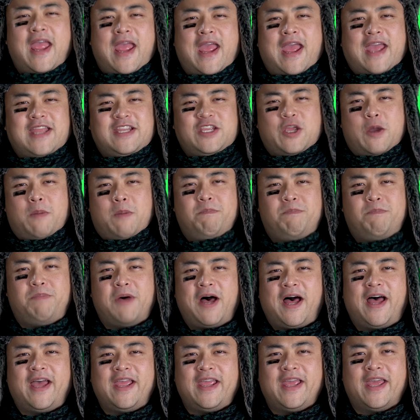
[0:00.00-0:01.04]
and you
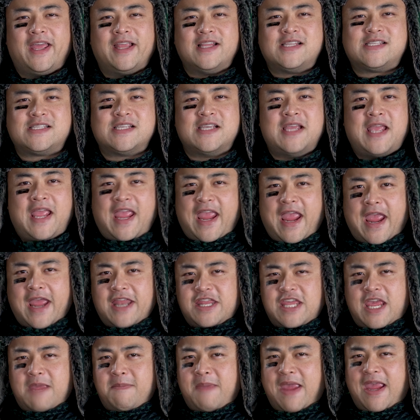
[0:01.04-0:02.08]
buy it, and
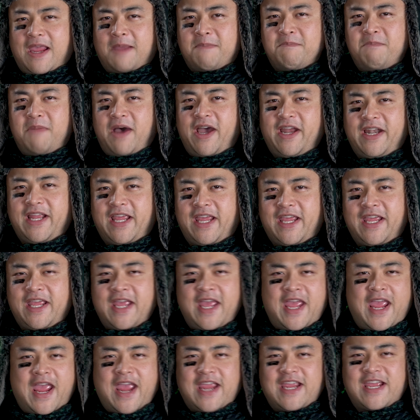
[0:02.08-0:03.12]
they make money,
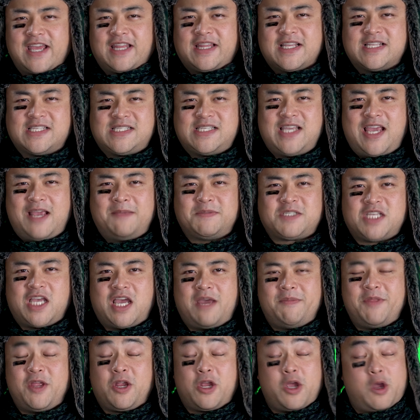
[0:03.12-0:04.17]
and yet at the same
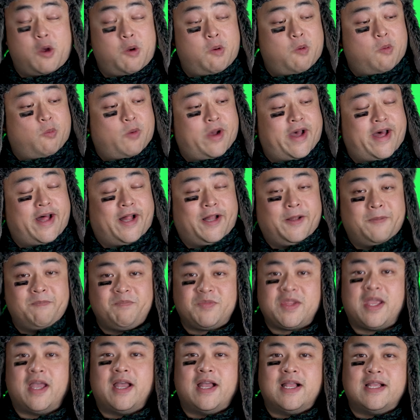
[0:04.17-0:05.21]
time they go, well,
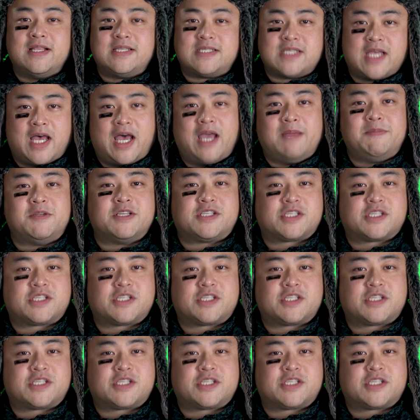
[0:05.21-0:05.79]
time to